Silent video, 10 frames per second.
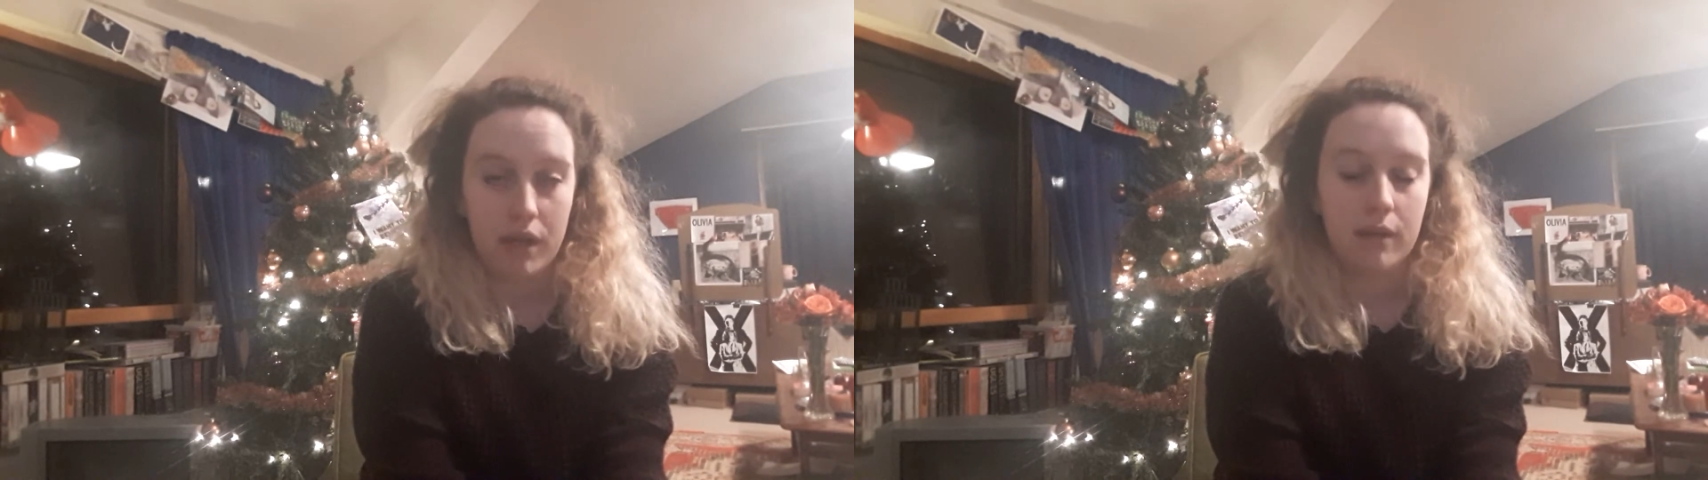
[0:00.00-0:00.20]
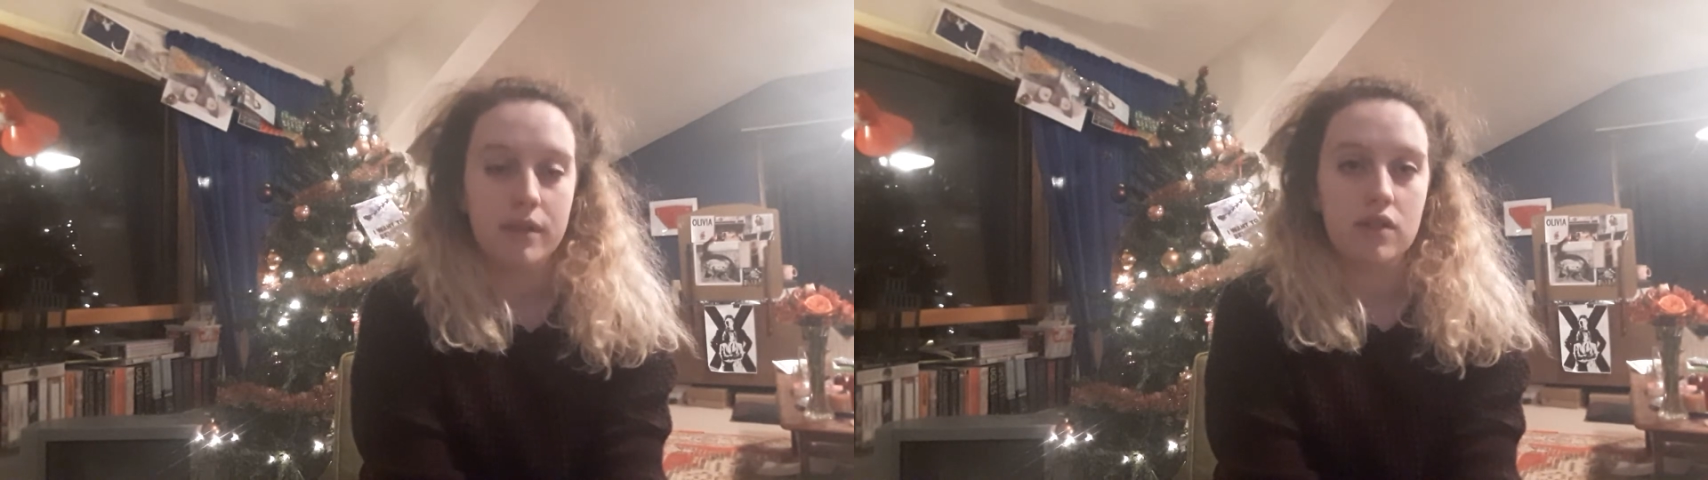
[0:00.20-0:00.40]

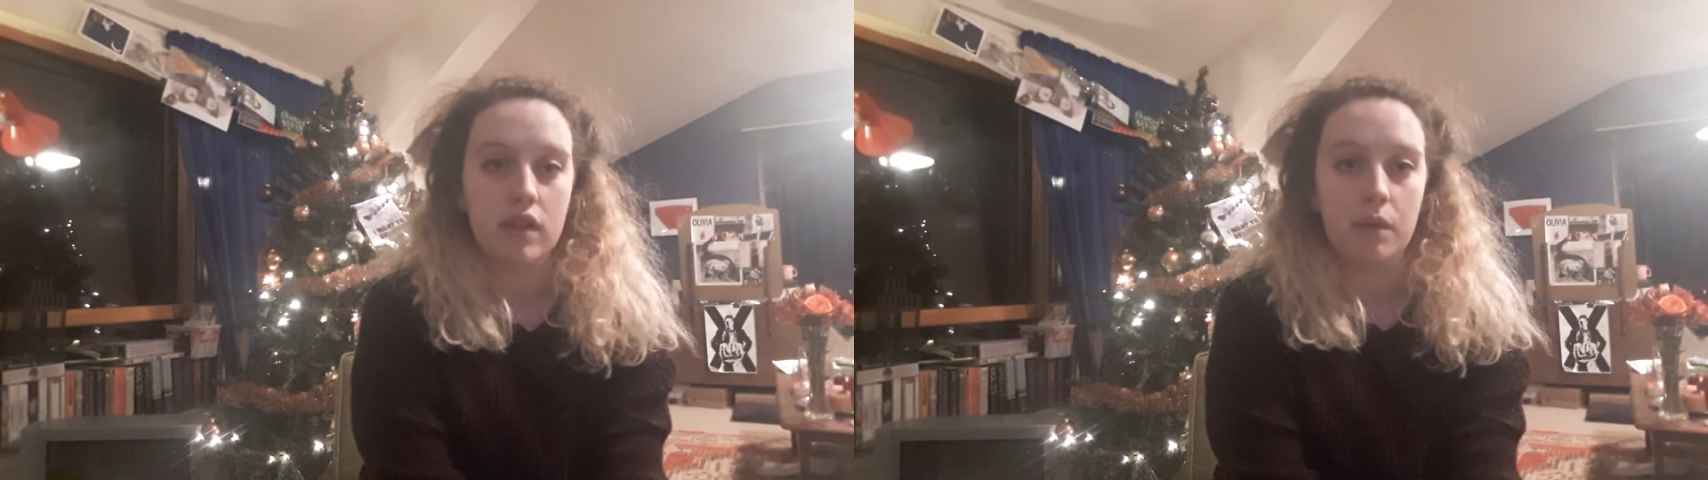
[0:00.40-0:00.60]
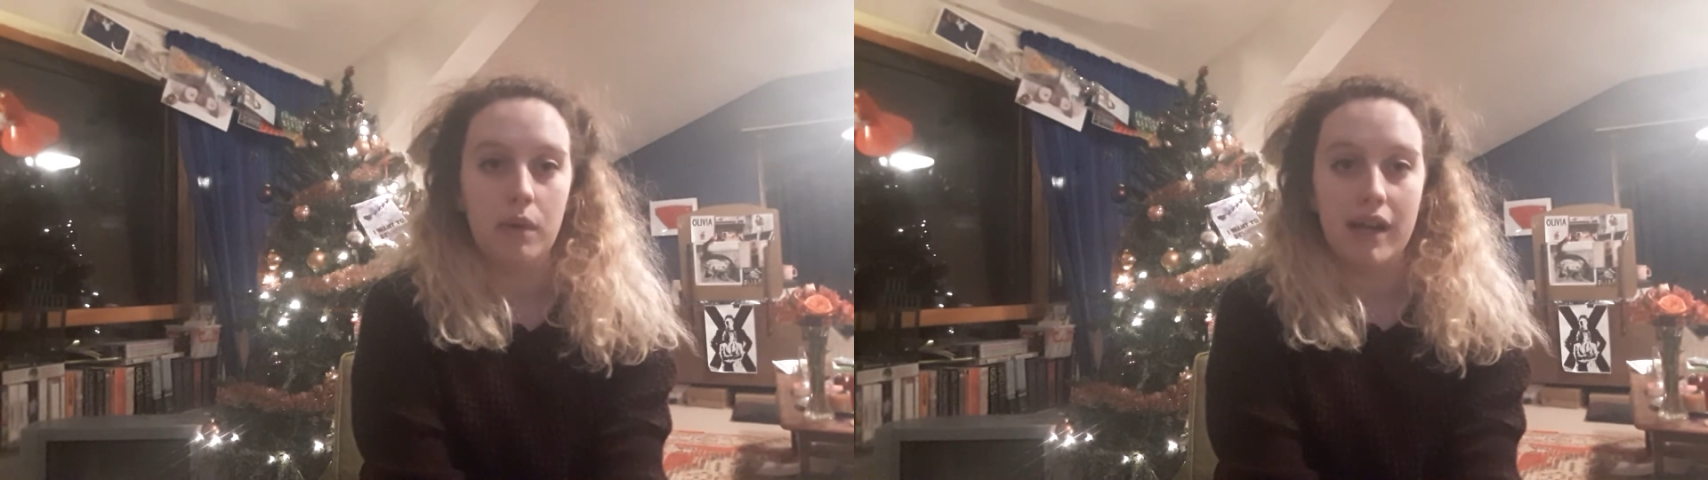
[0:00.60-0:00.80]
when I was
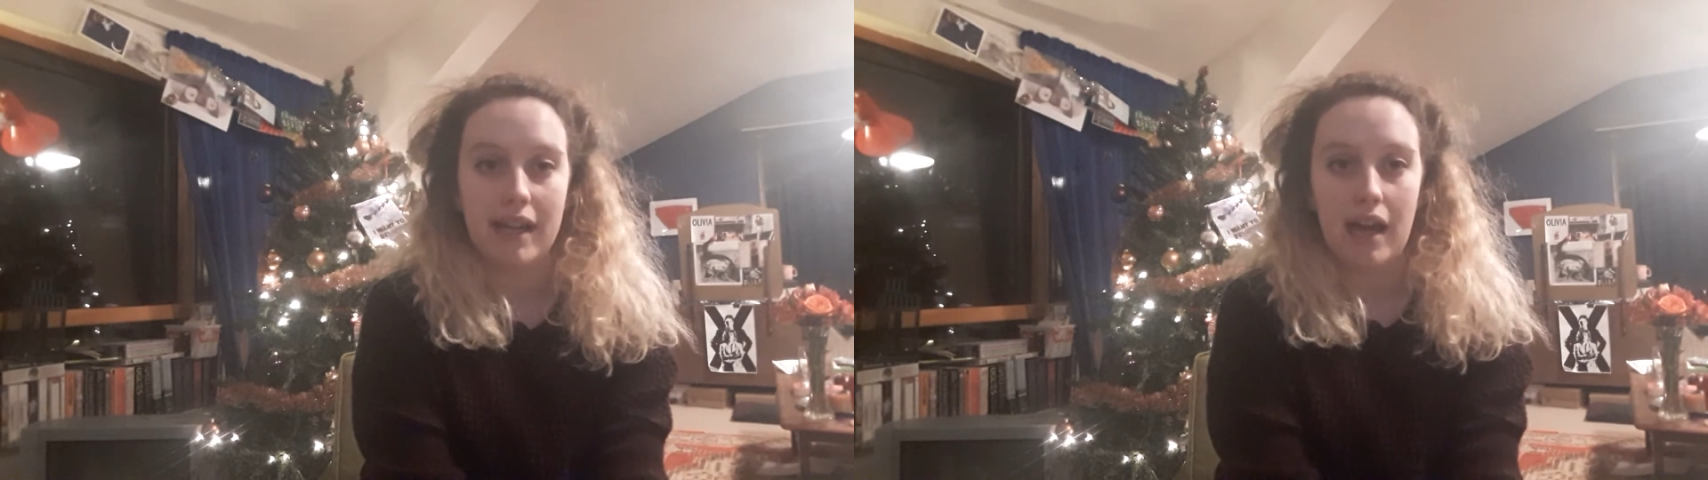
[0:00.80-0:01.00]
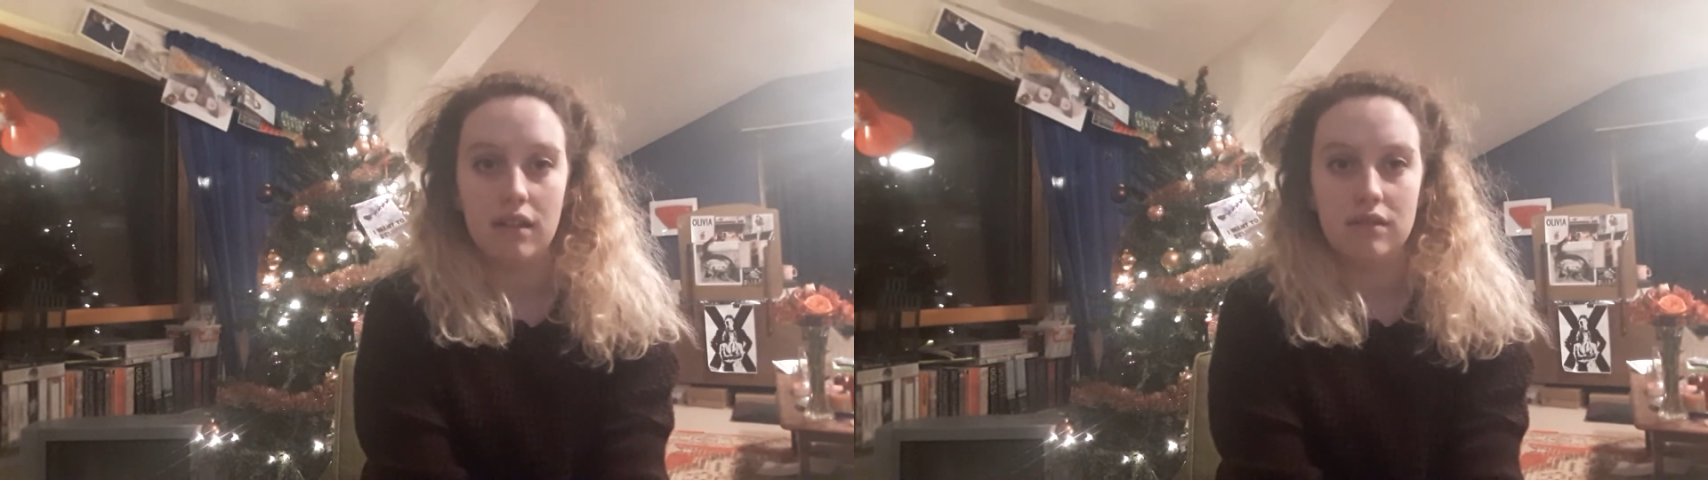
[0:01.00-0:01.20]
trying to work
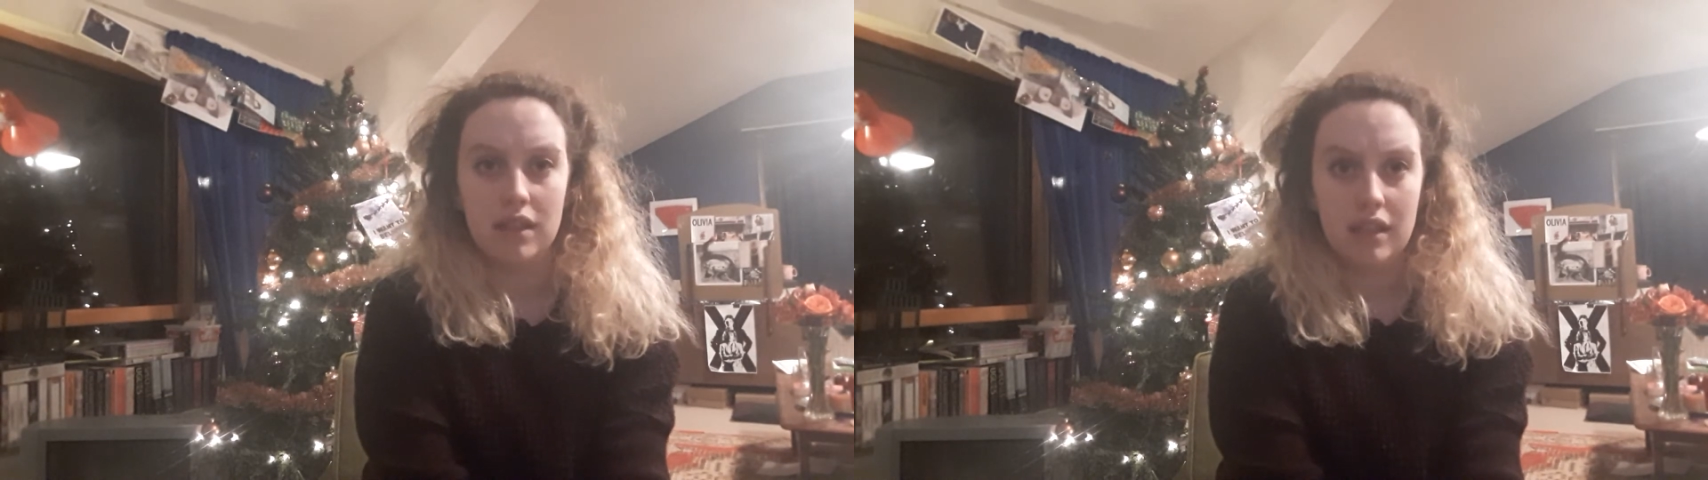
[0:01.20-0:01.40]
out